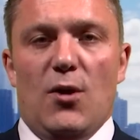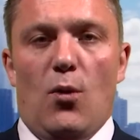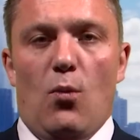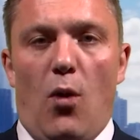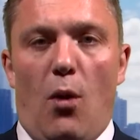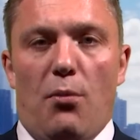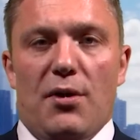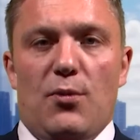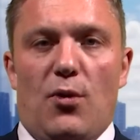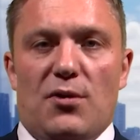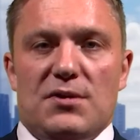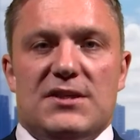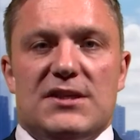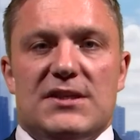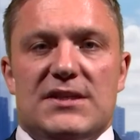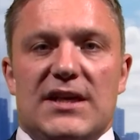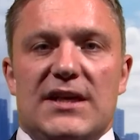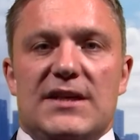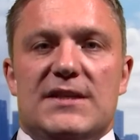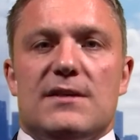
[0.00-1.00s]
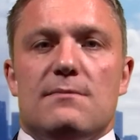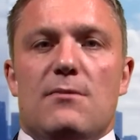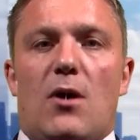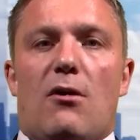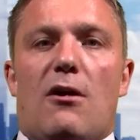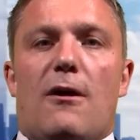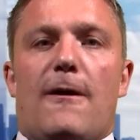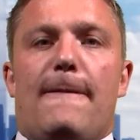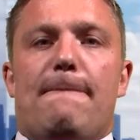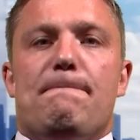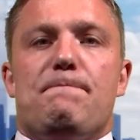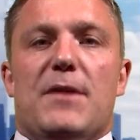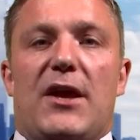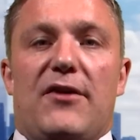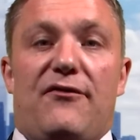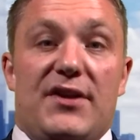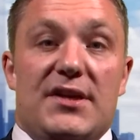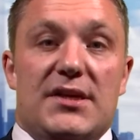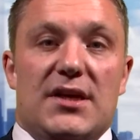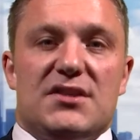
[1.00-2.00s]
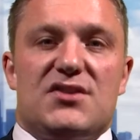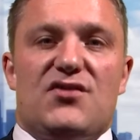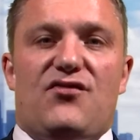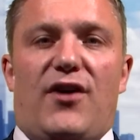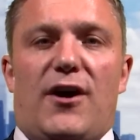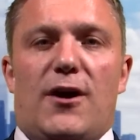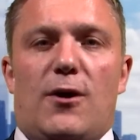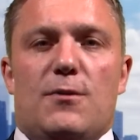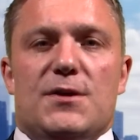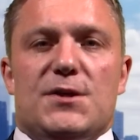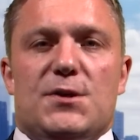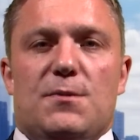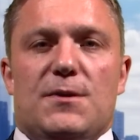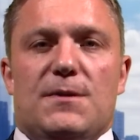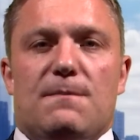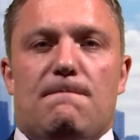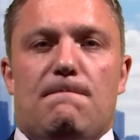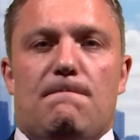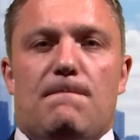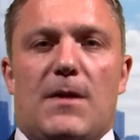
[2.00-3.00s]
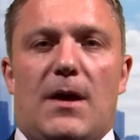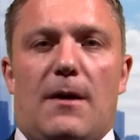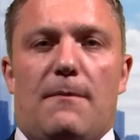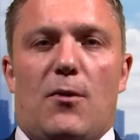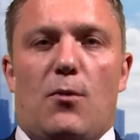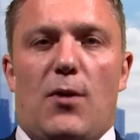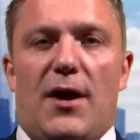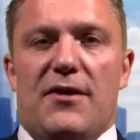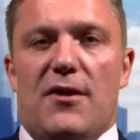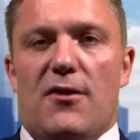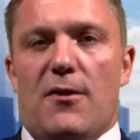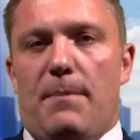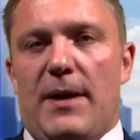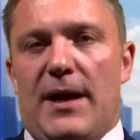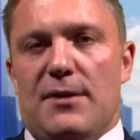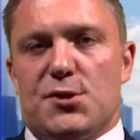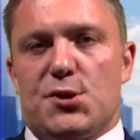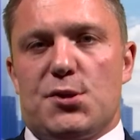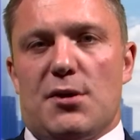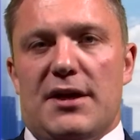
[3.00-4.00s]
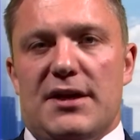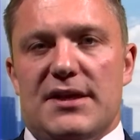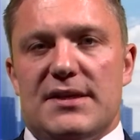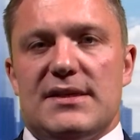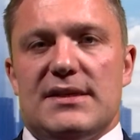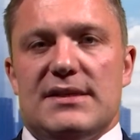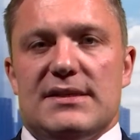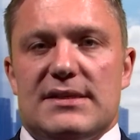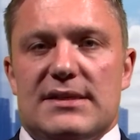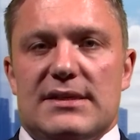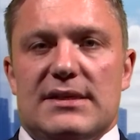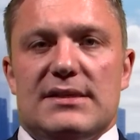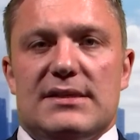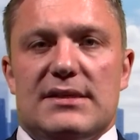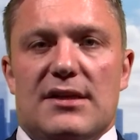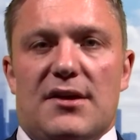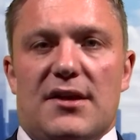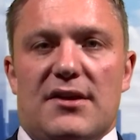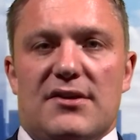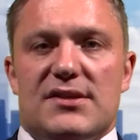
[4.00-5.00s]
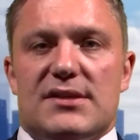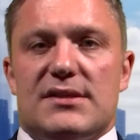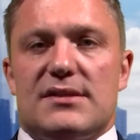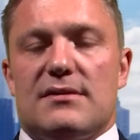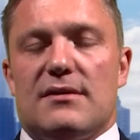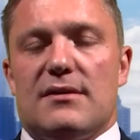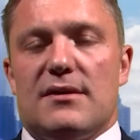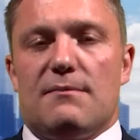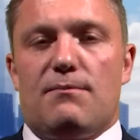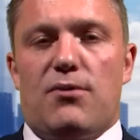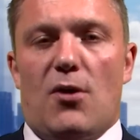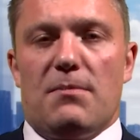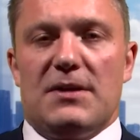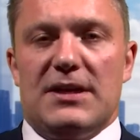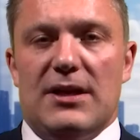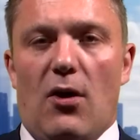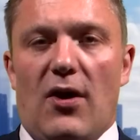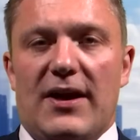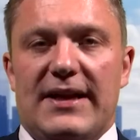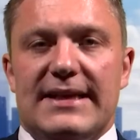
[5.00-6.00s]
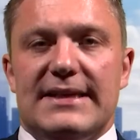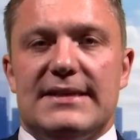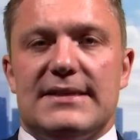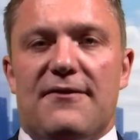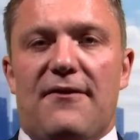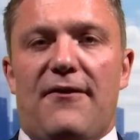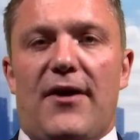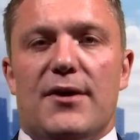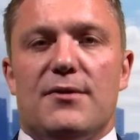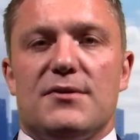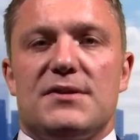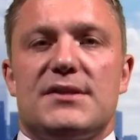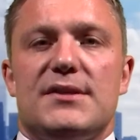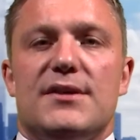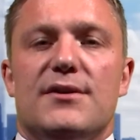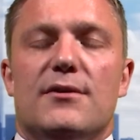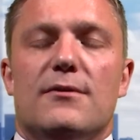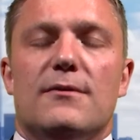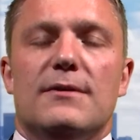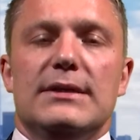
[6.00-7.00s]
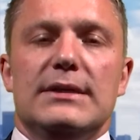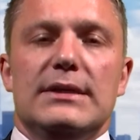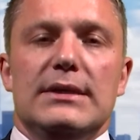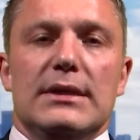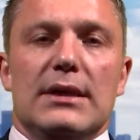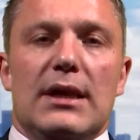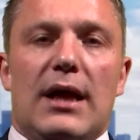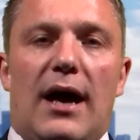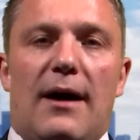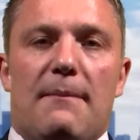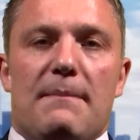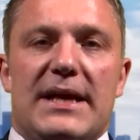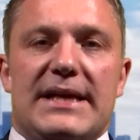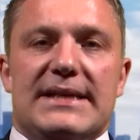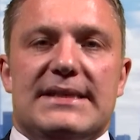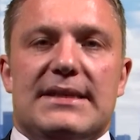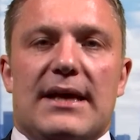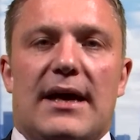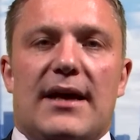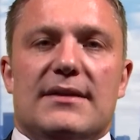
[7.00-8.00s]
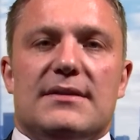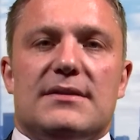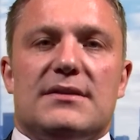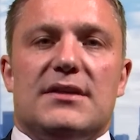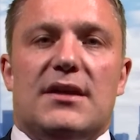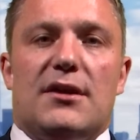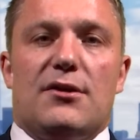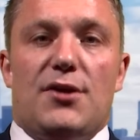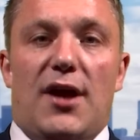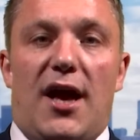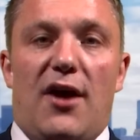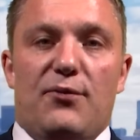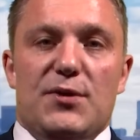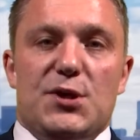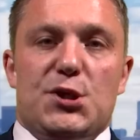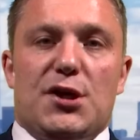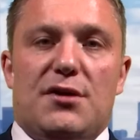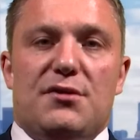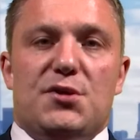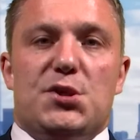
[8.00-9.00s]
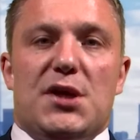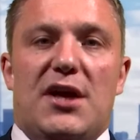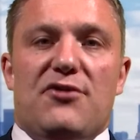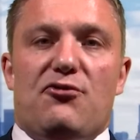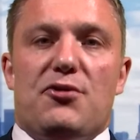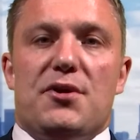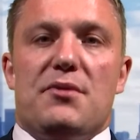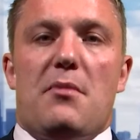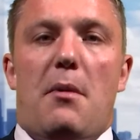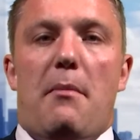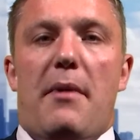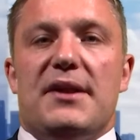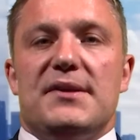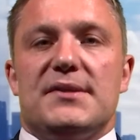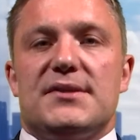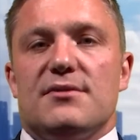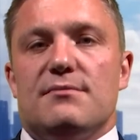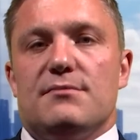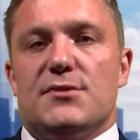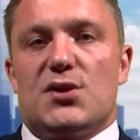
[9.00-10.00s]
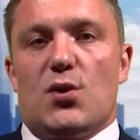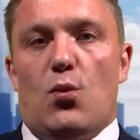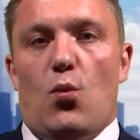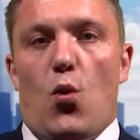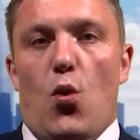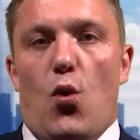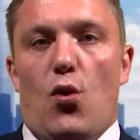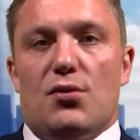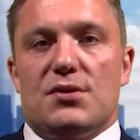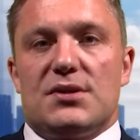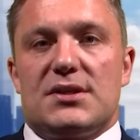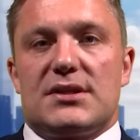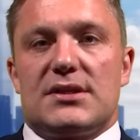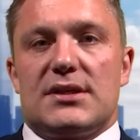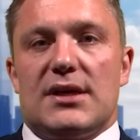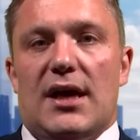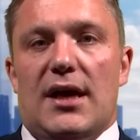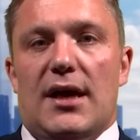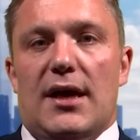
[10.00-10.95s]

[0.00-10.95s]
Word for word: what we want to see tomorrow, if it does fail, which the way that the pound's traded is that it's probably likely to fail still, is that have we shown genuine momentum towards